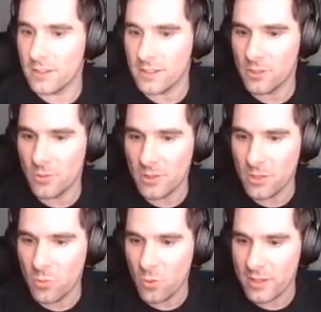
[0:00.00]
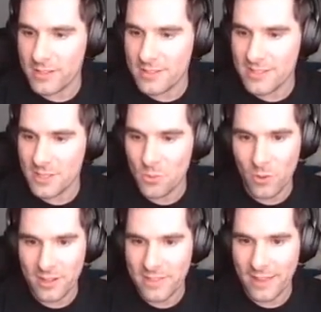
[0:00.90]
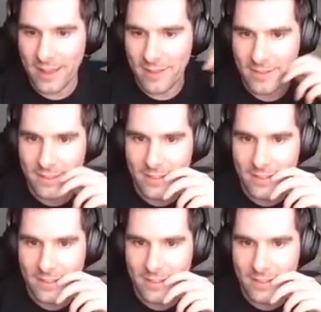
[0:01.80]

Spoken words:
You wanted that.